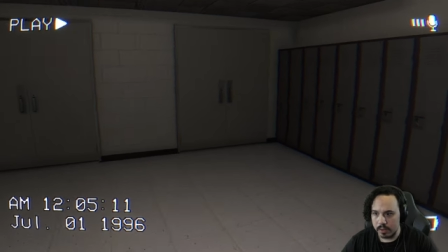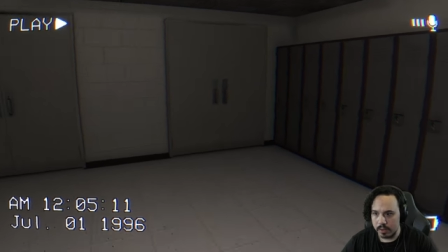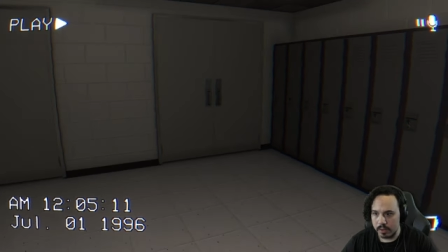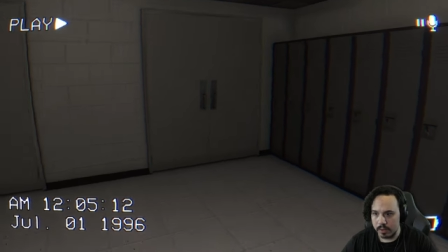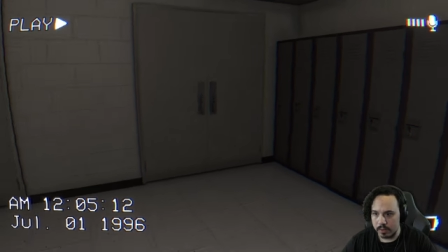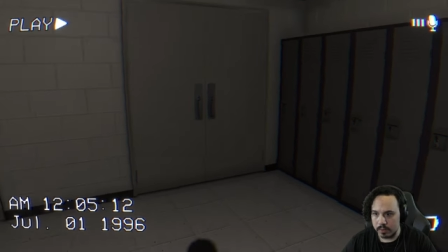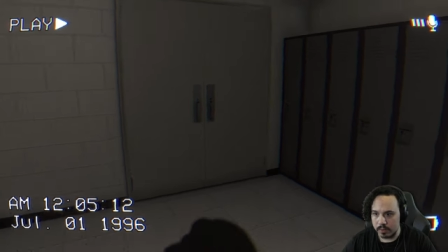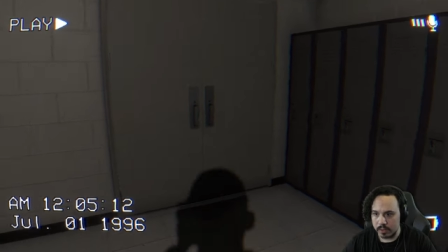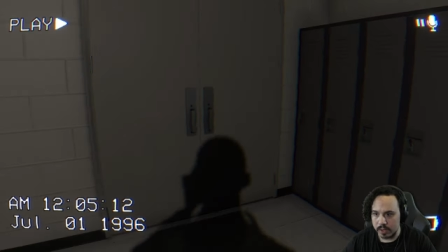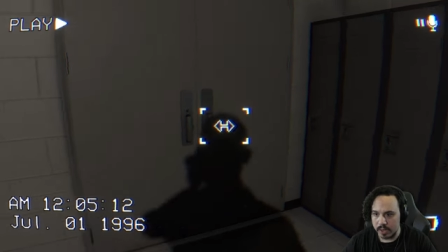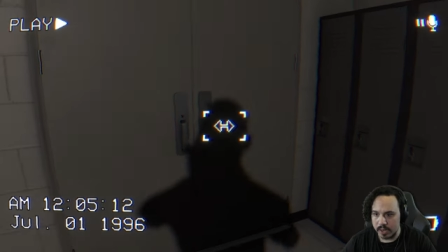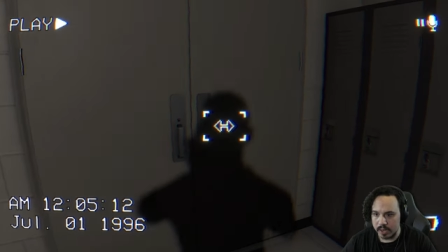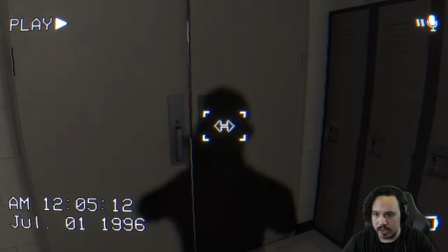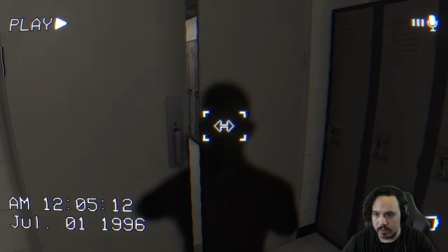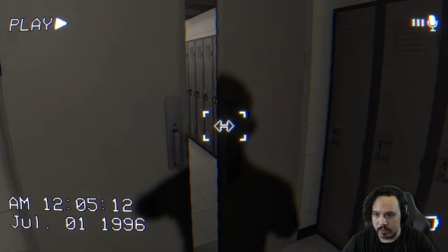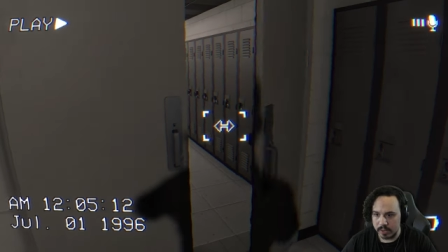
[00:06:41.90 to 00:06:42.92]
Oh,
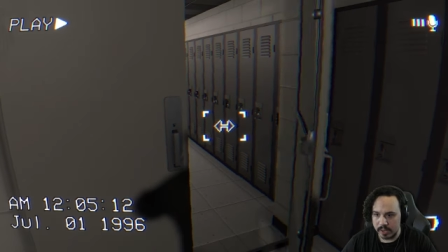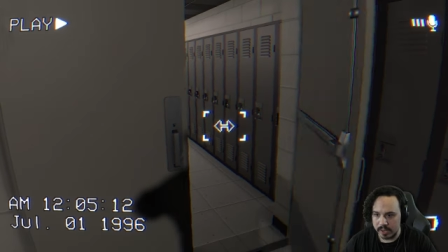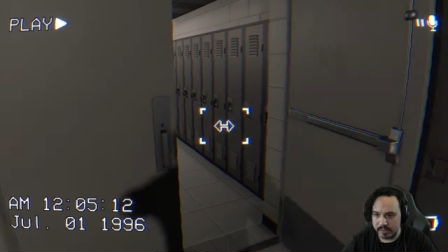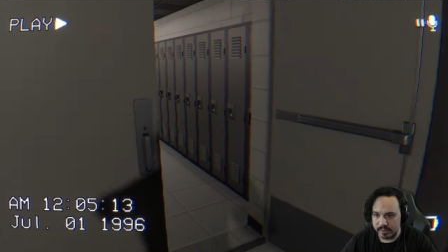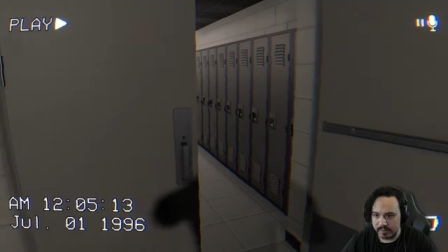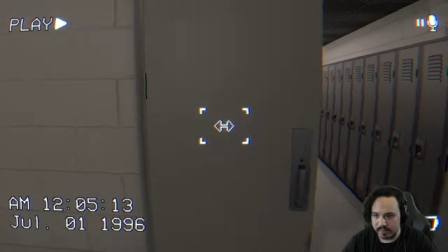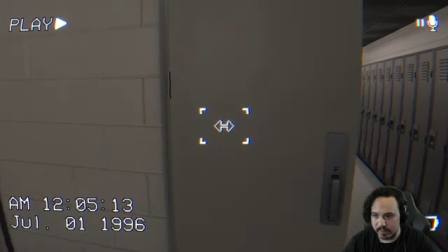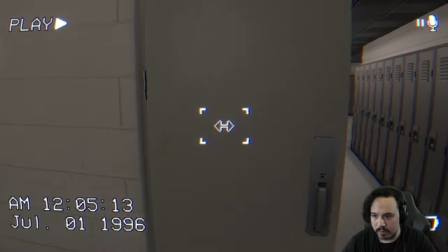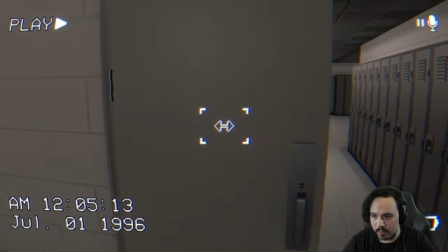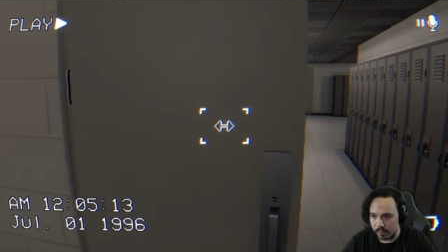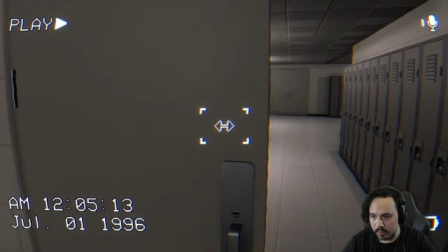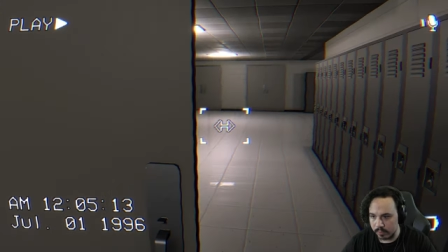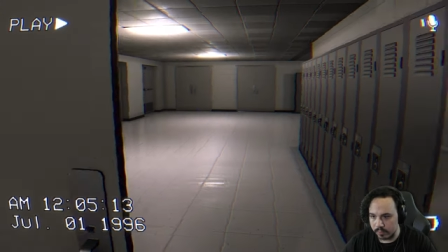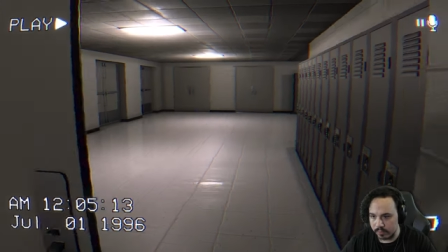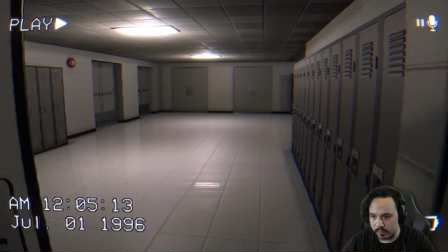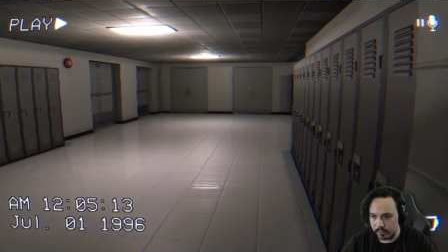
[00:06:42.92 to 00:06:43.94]
God. I don't like this at
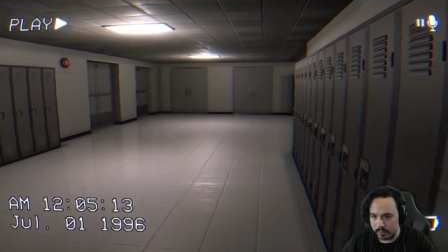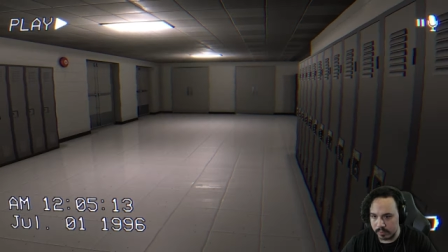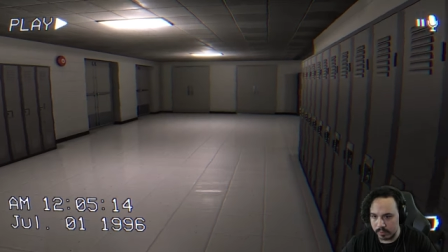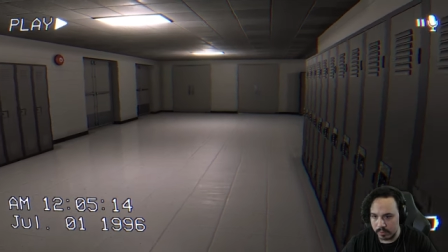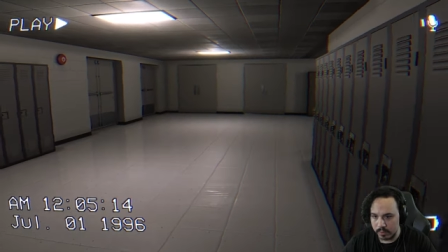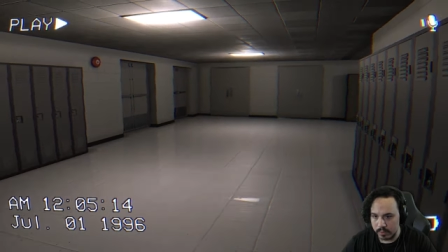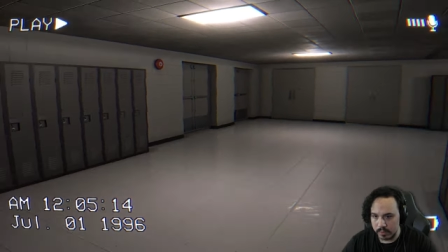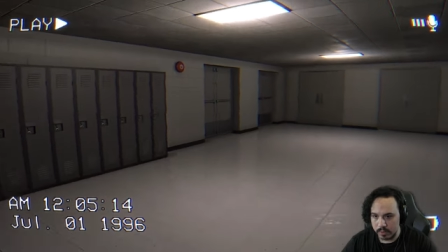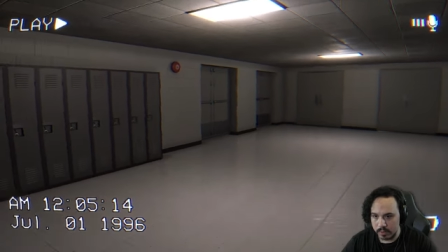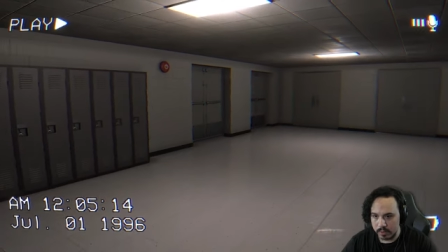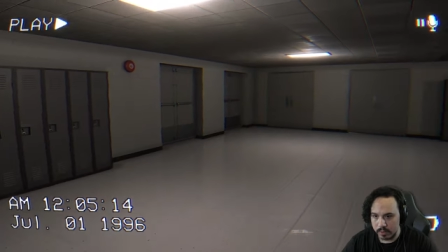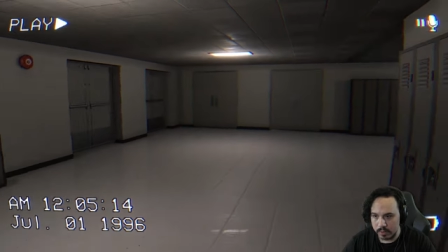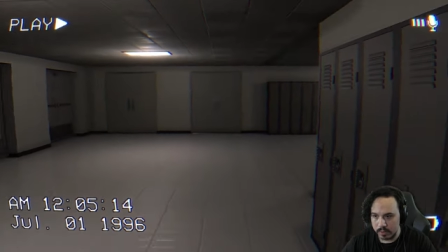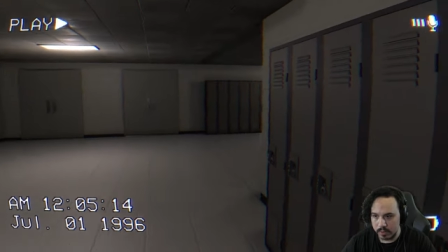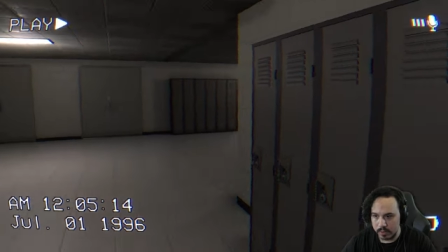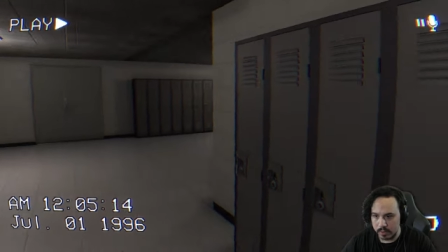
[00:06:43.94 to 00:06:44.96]
all, dude.
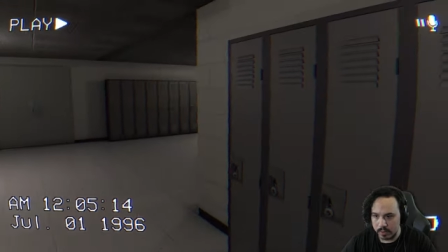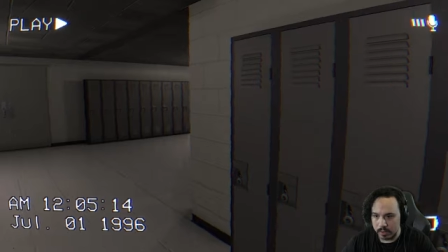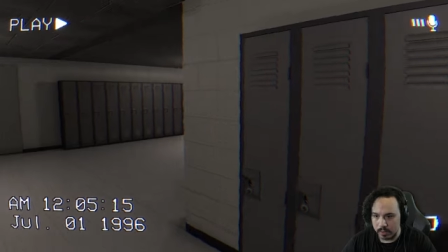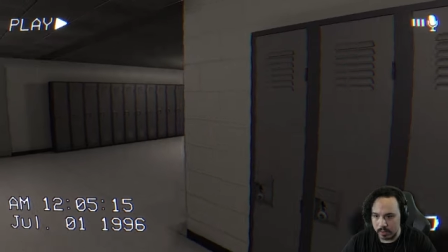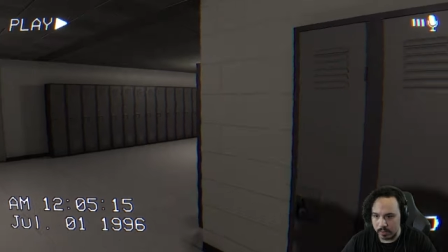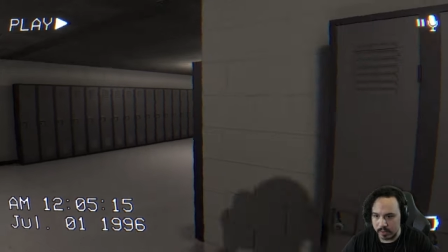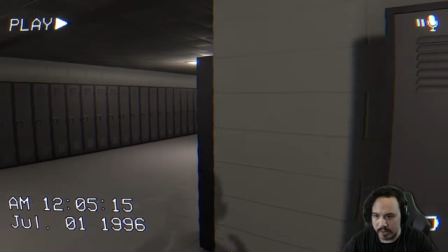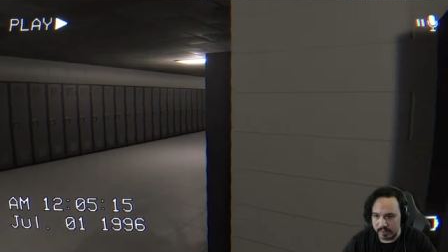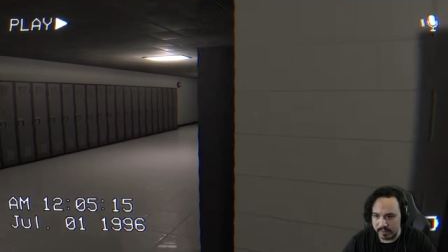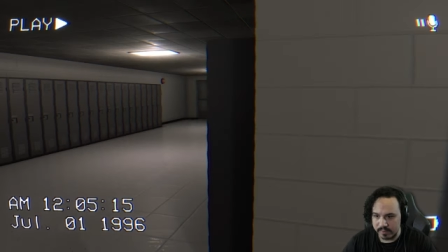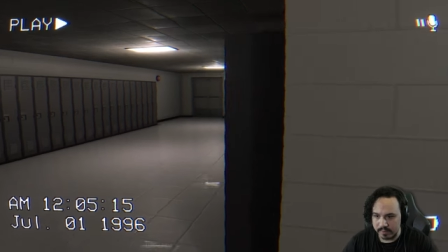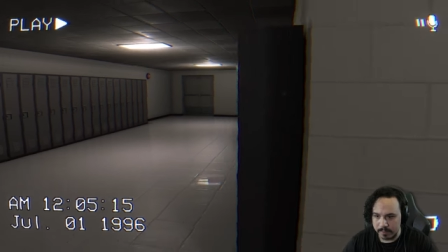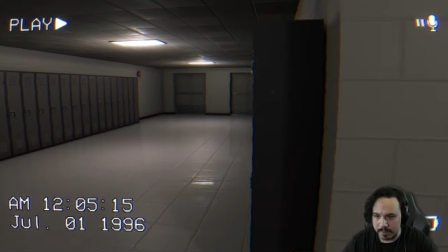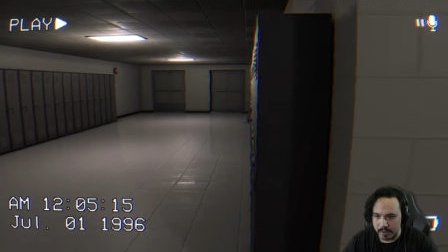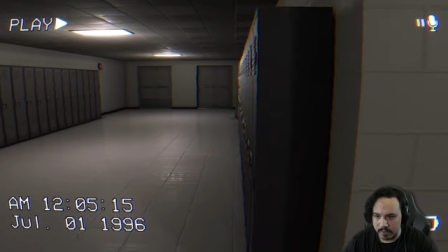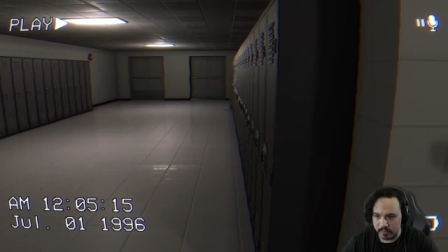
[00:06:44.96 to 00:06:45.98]
Okay, this
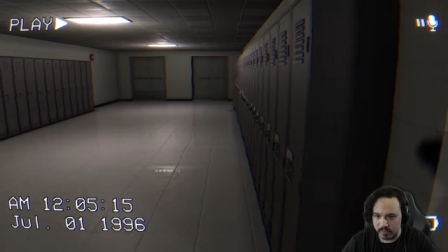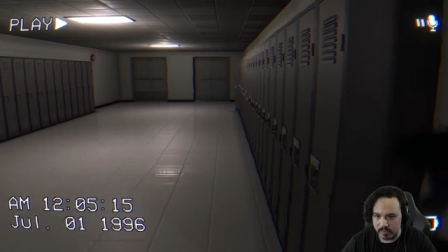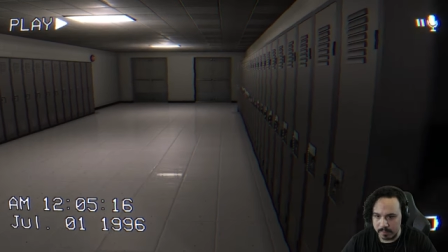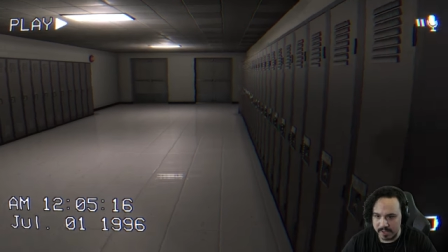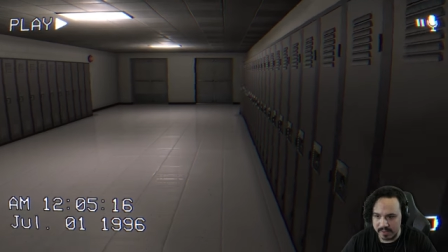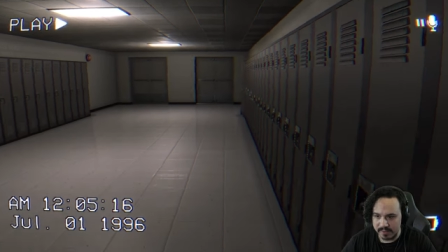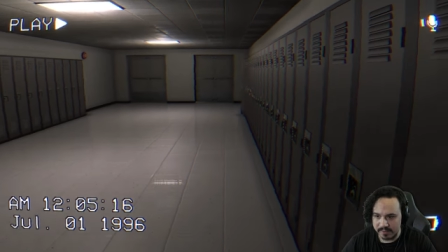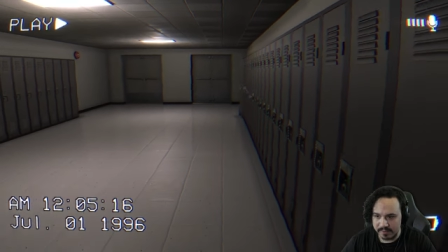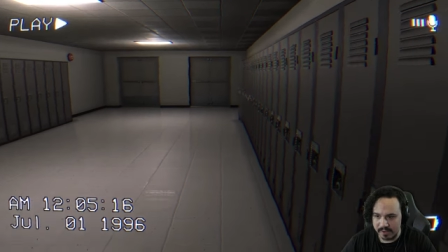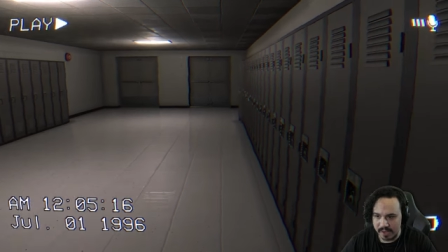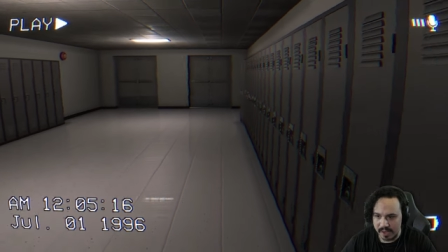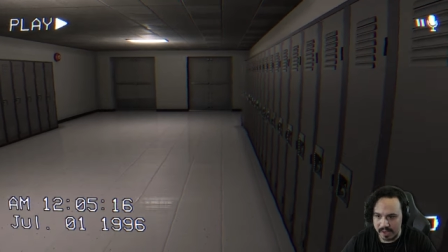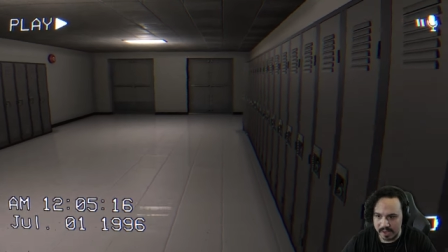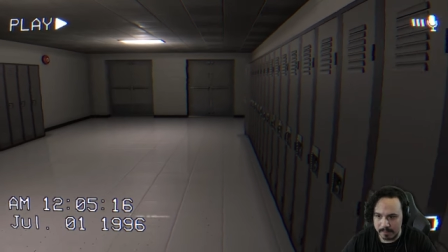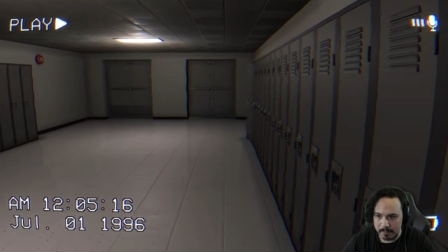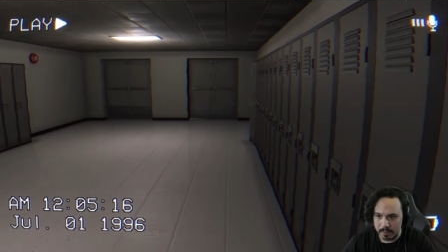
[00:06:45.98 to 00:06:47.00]
appears to be the
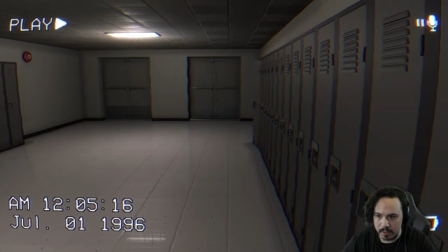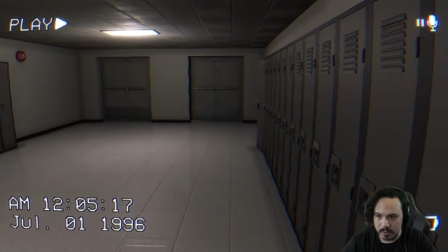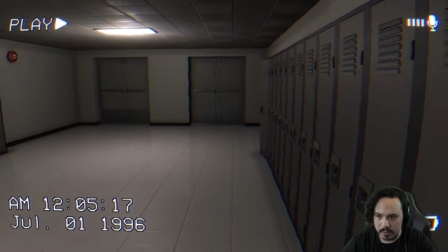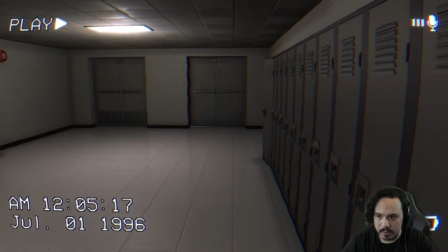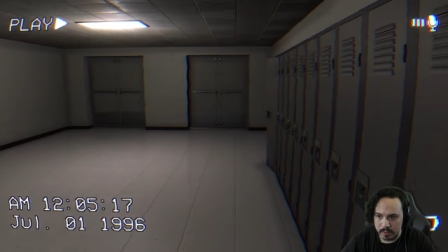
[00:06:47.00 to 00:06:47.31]
same.